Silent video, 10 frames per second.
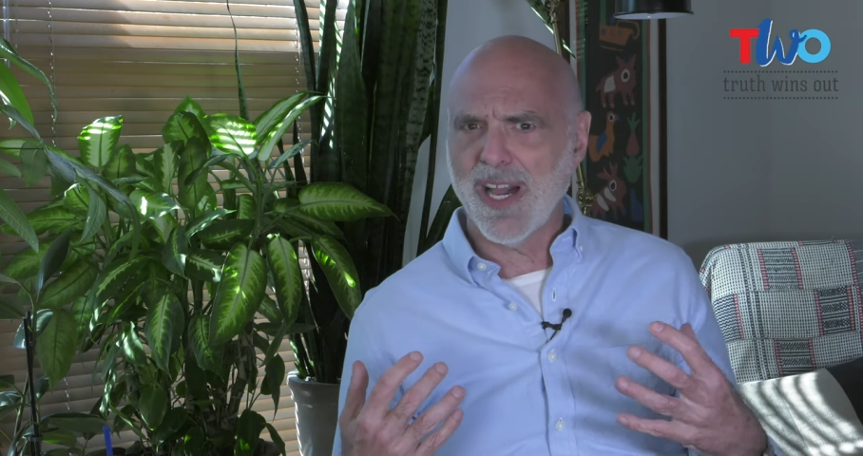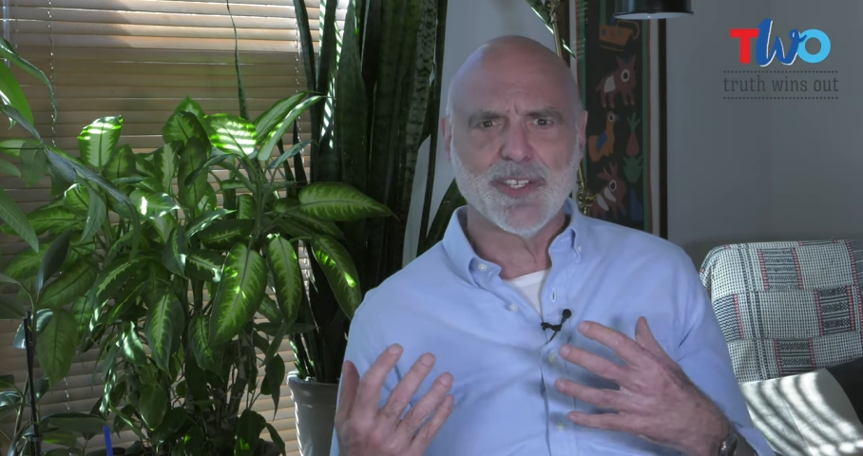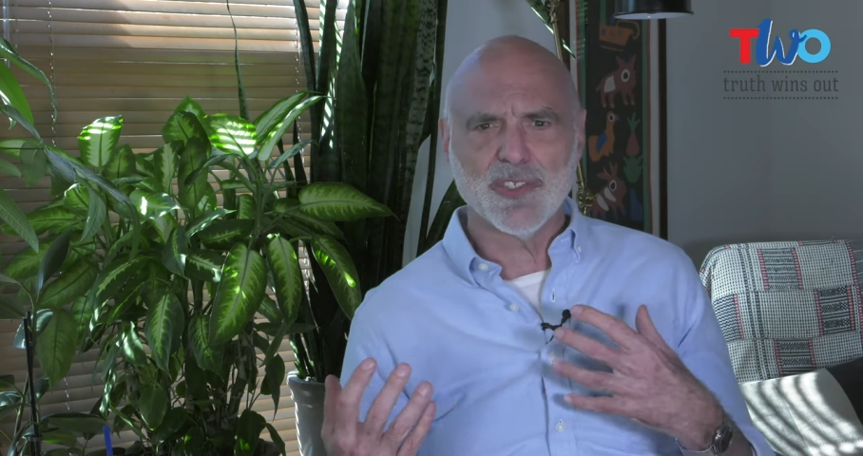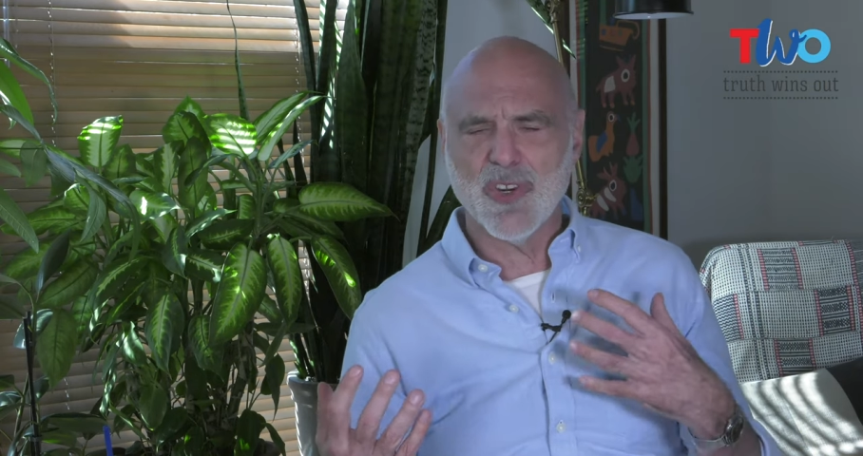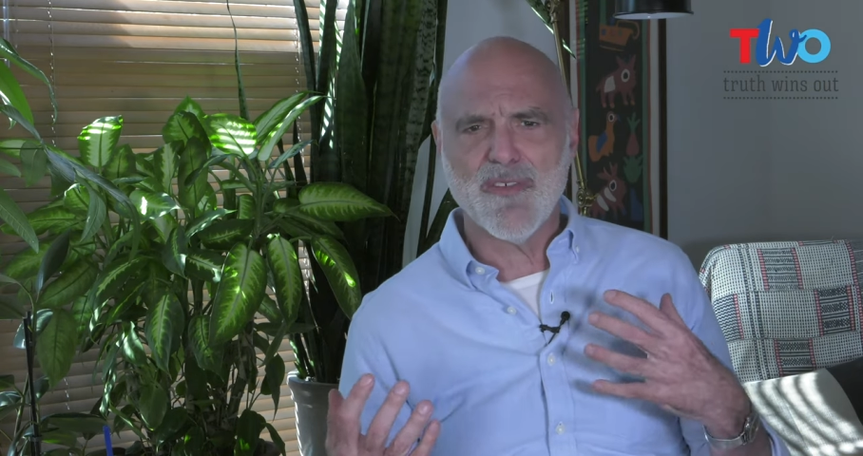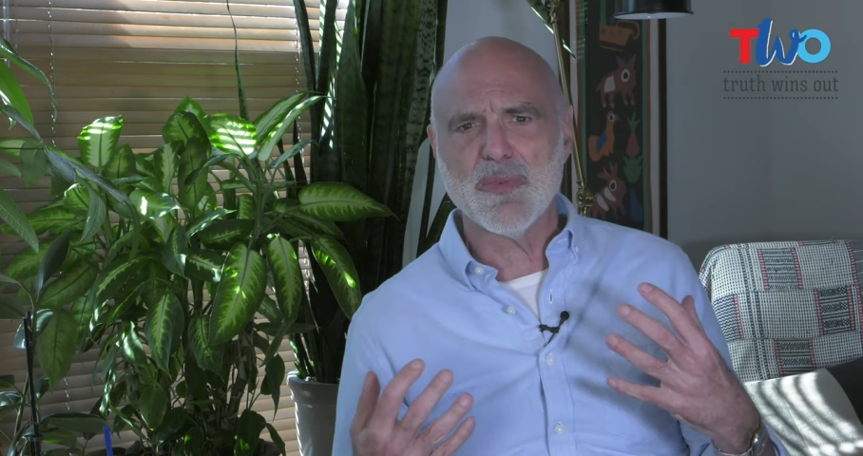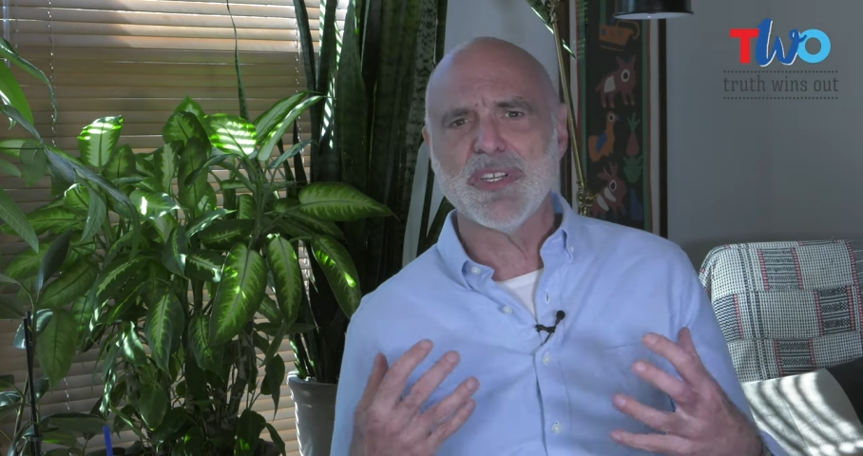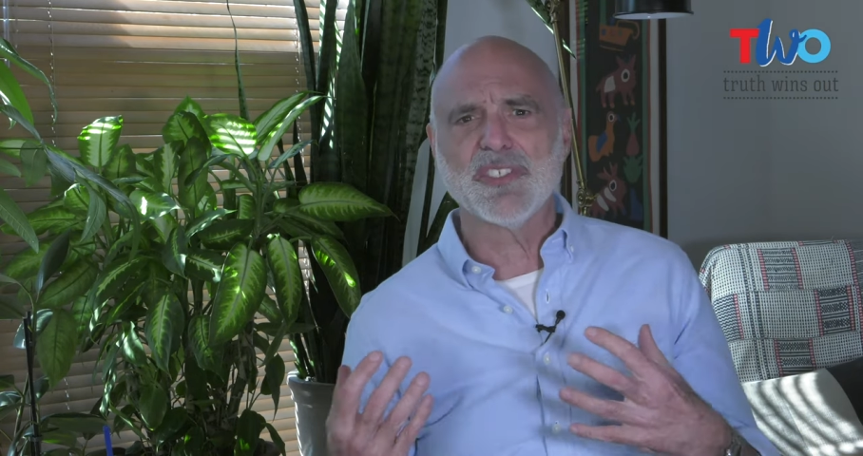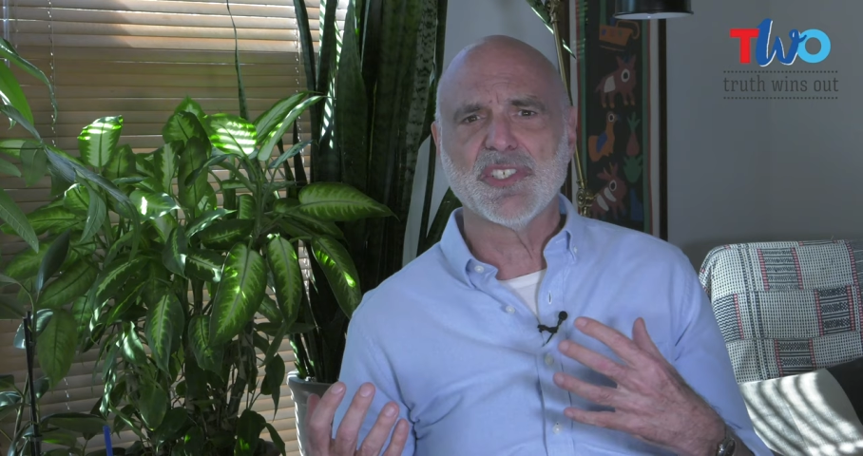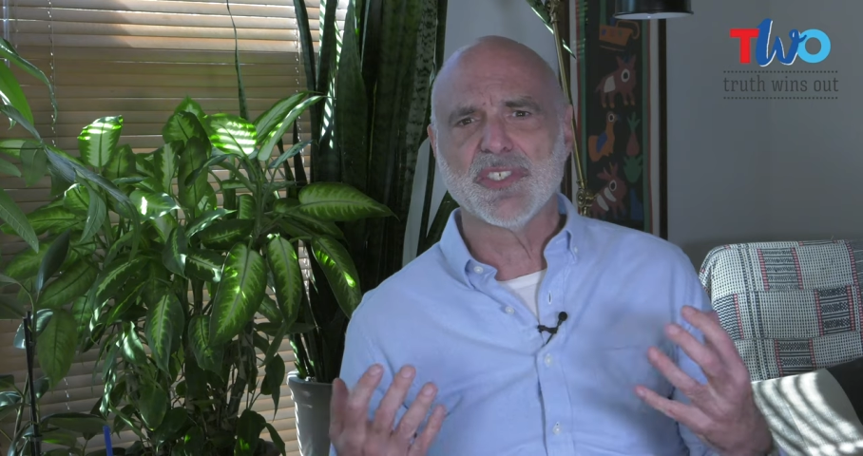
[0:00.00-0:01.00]
I don't know.
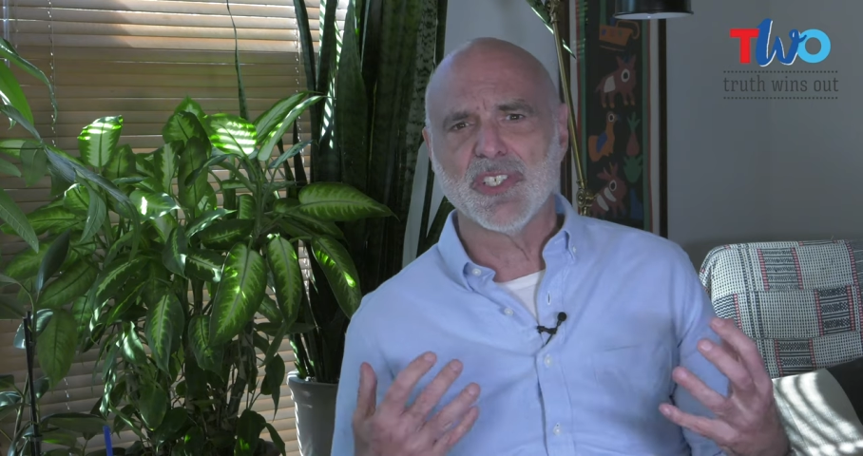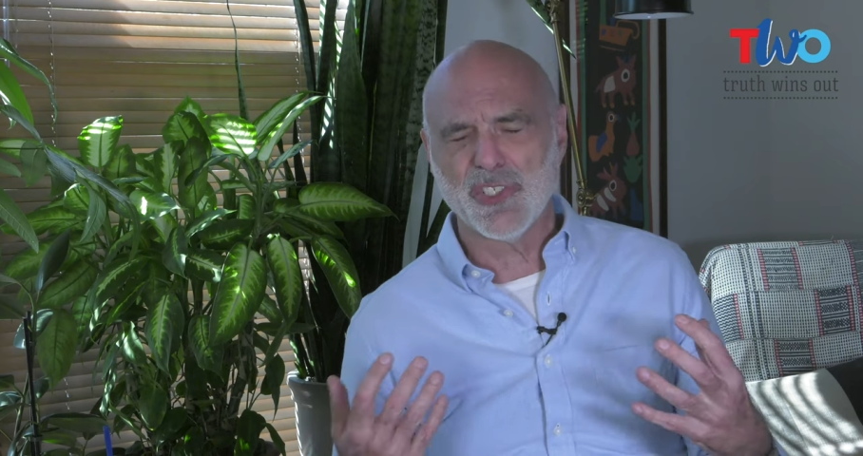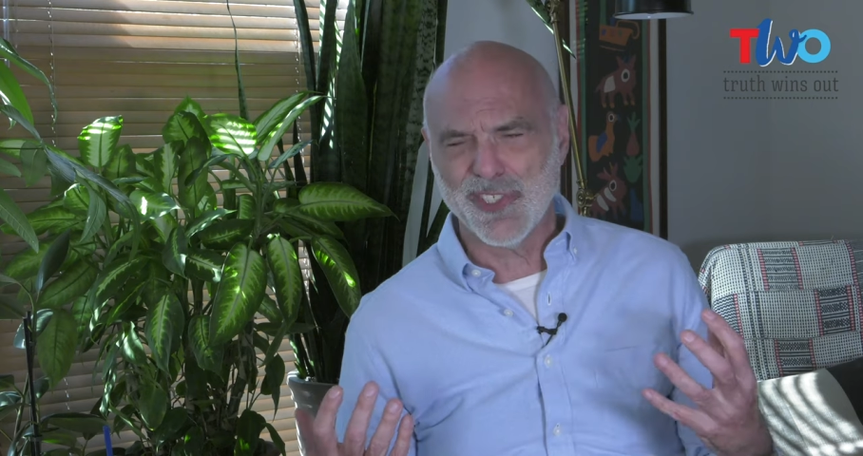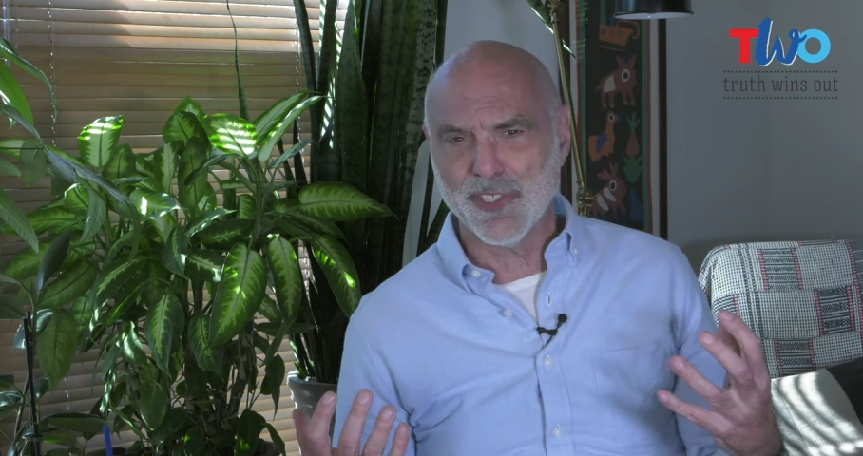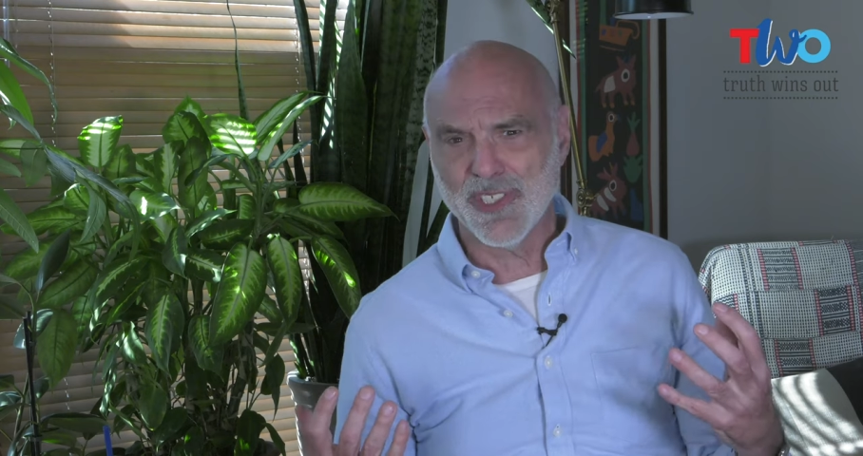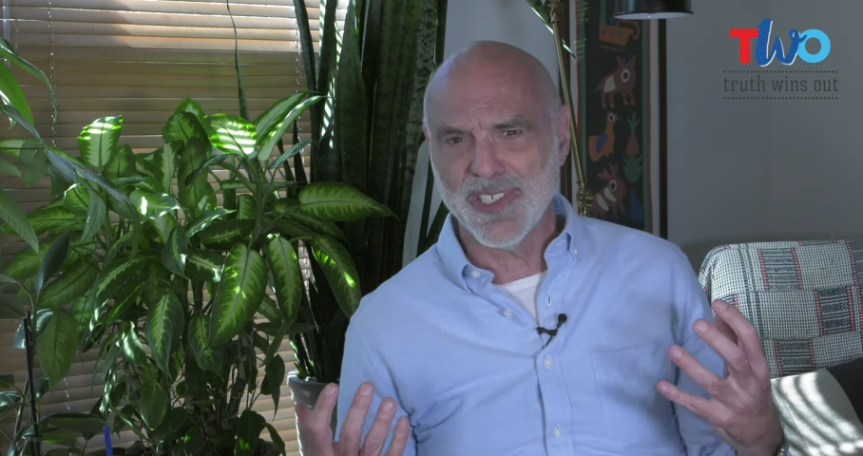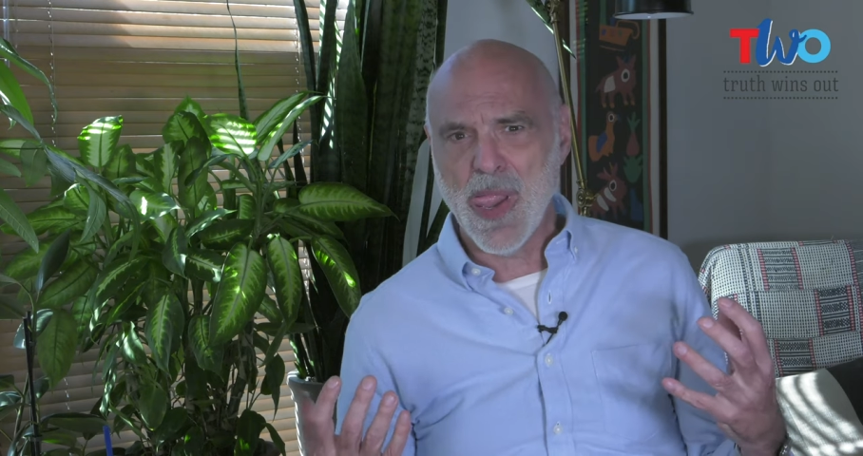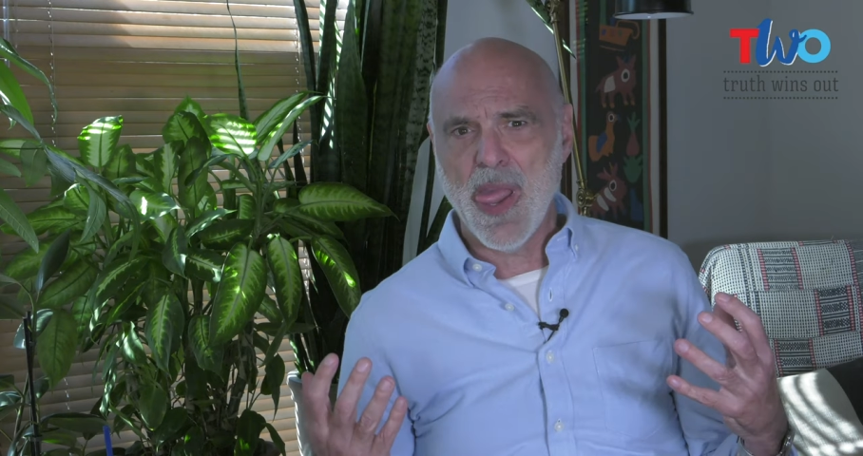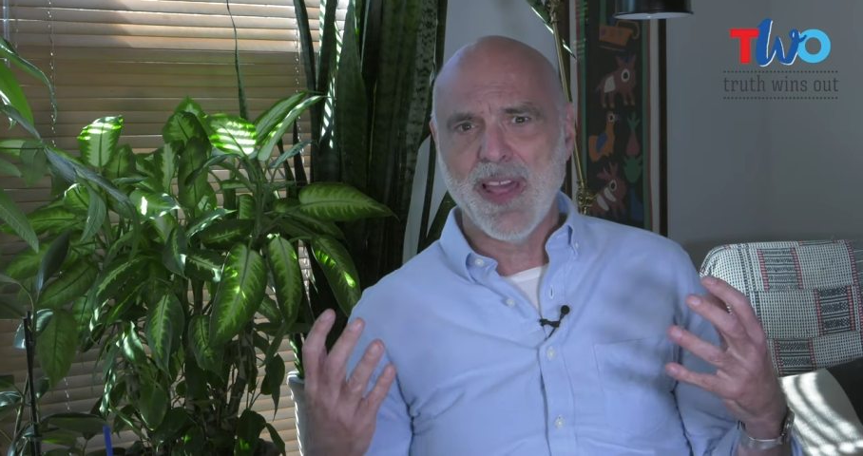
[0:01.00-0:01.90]
Everybody says I should.